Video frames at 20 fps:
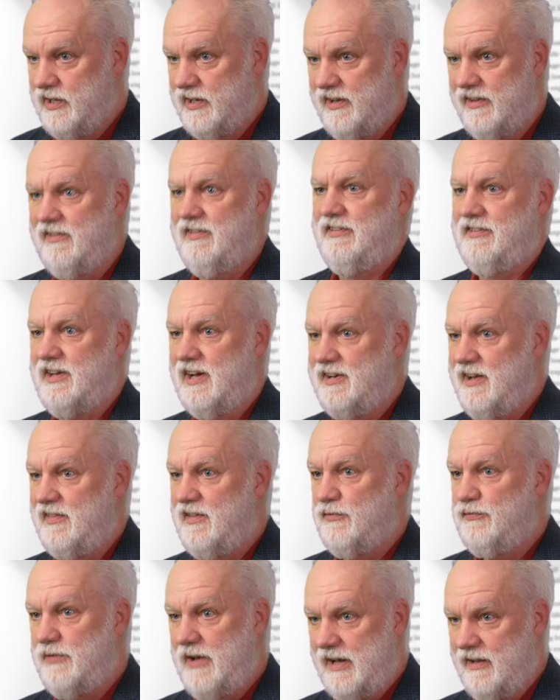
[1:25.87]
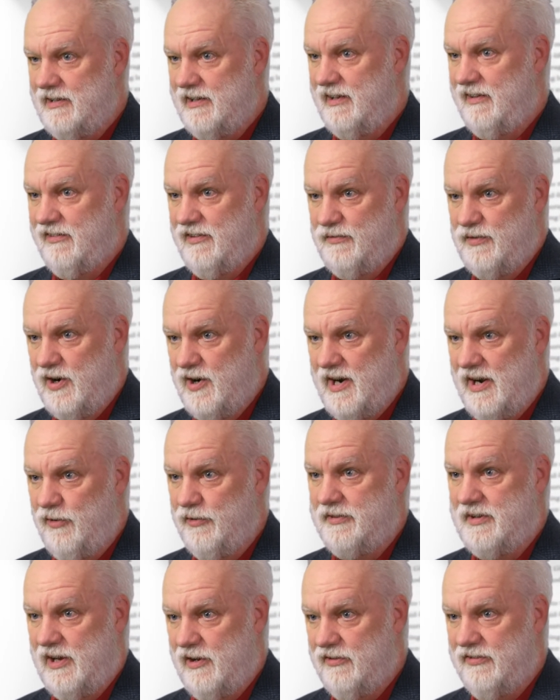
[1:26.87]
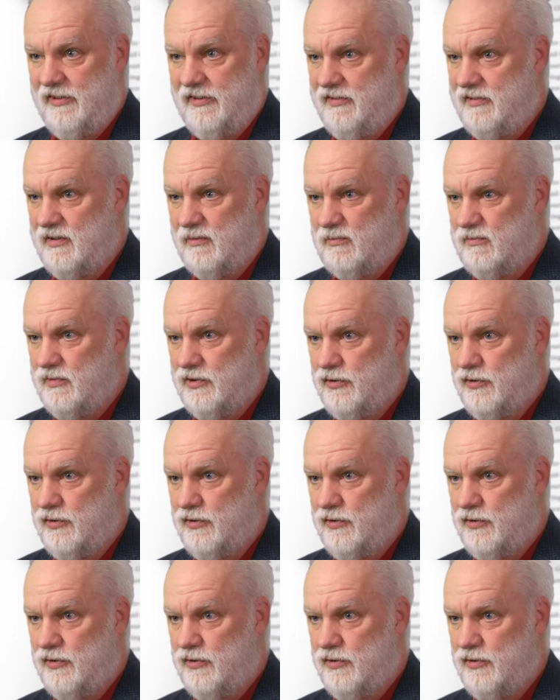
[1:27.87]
and it's study the failings of our healthcare system.